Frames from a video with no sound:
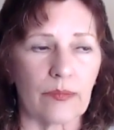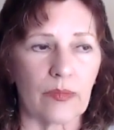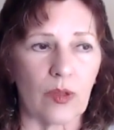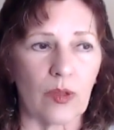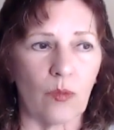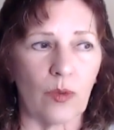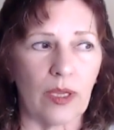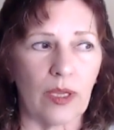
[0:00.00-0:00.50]

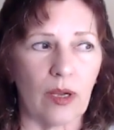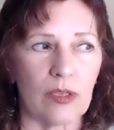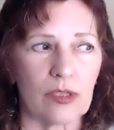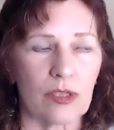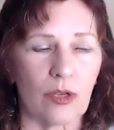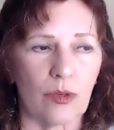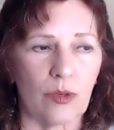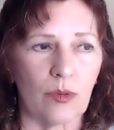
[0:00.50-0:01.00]
We
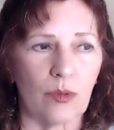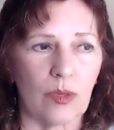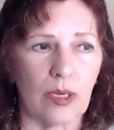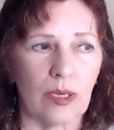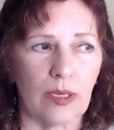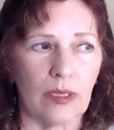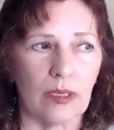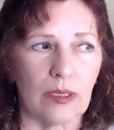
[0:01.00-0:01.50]
also
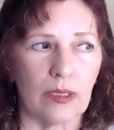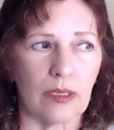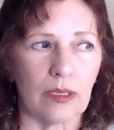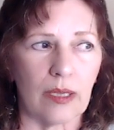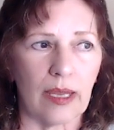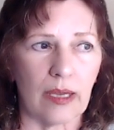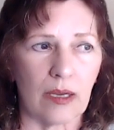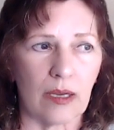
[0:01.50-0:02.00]

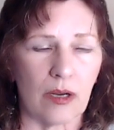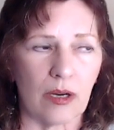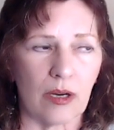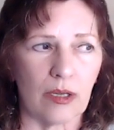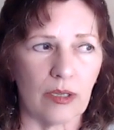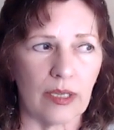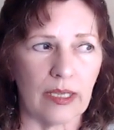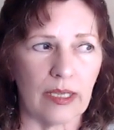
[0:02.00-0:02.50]

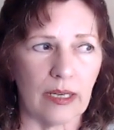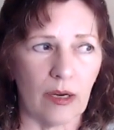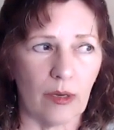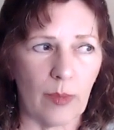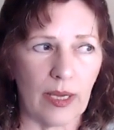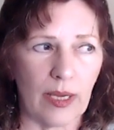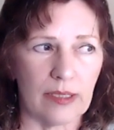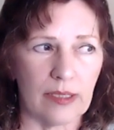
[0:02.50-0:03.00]
are, in our
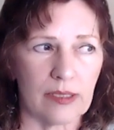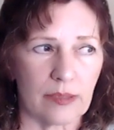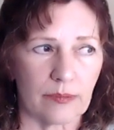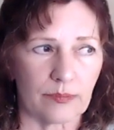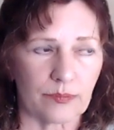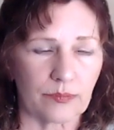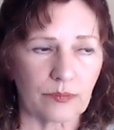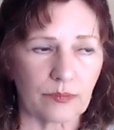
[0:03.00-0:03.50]
minds,
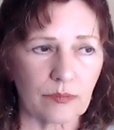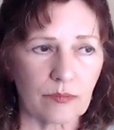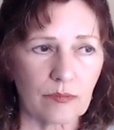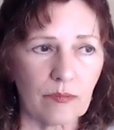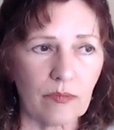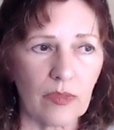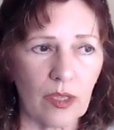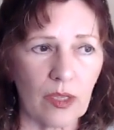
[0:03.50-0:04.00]

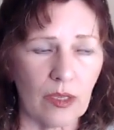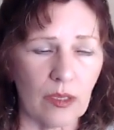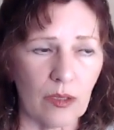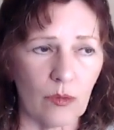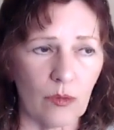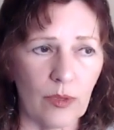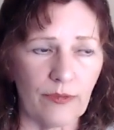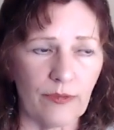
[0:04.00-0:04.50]

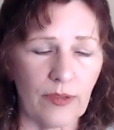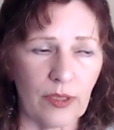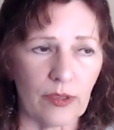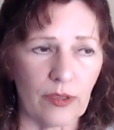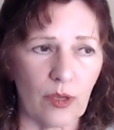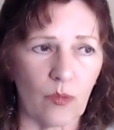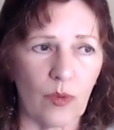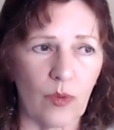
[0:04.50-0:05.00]
we feel
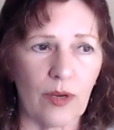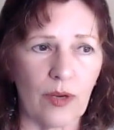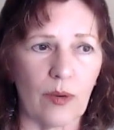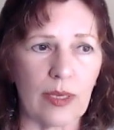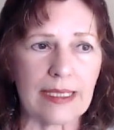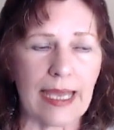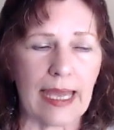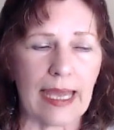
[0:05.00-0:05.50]
that we are
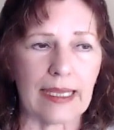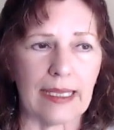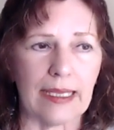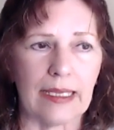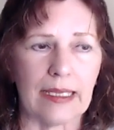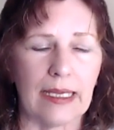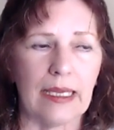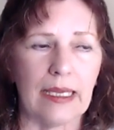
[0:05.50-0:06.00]

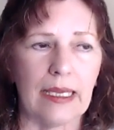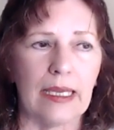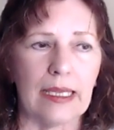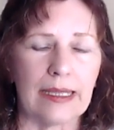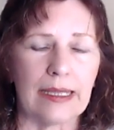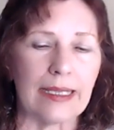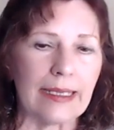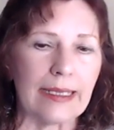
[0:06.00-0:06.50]
attacking
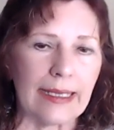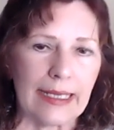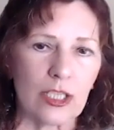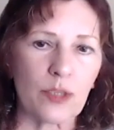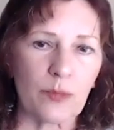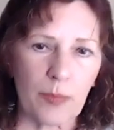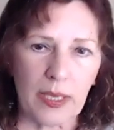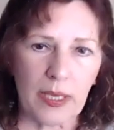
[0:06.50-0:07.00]
the
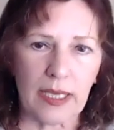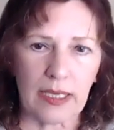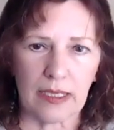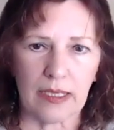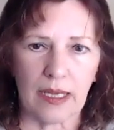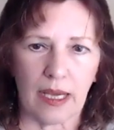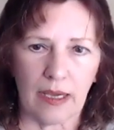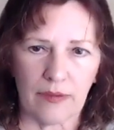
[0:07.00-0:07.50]

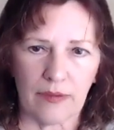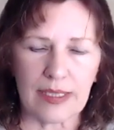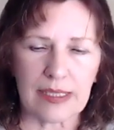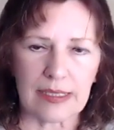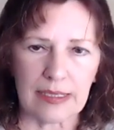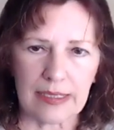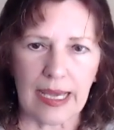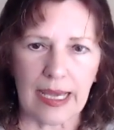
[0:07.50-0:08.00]
linchpin of
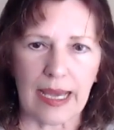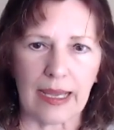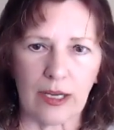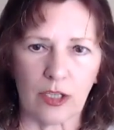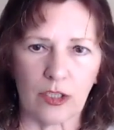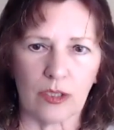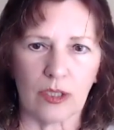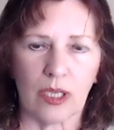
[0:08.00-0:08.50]
this
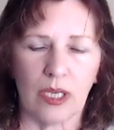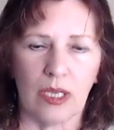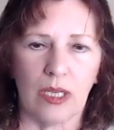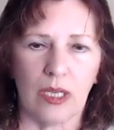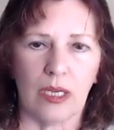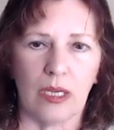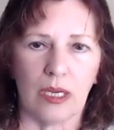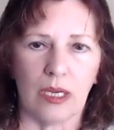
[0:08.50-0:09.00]
entire
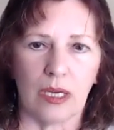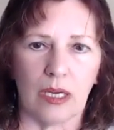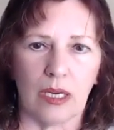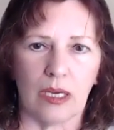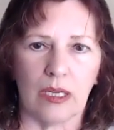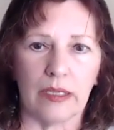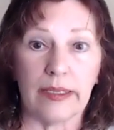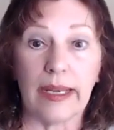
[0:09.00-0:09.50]

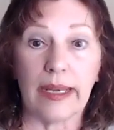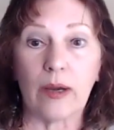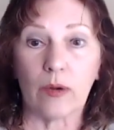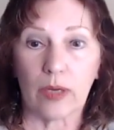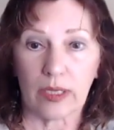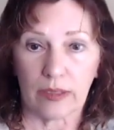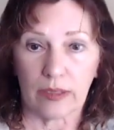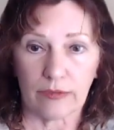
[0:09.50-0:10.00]

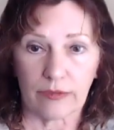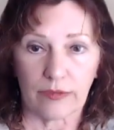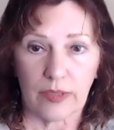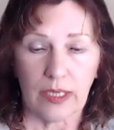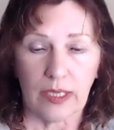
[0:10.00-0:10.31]
narrative.